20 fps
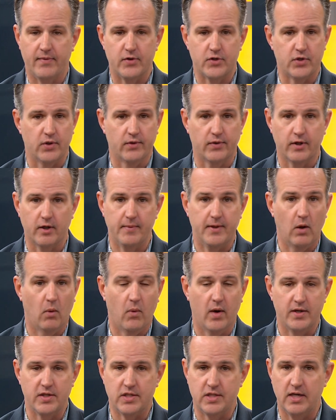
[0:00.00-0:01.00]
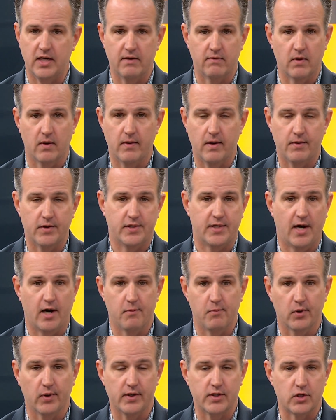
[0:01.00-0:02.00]
They're still going to be the one seed, even though they were
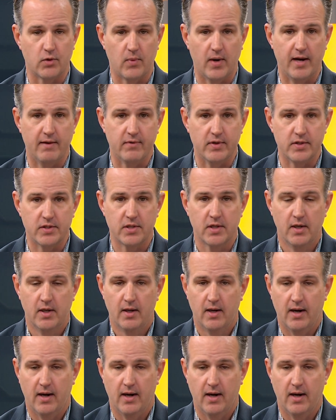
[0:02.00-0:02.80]
terrible against the Ravens.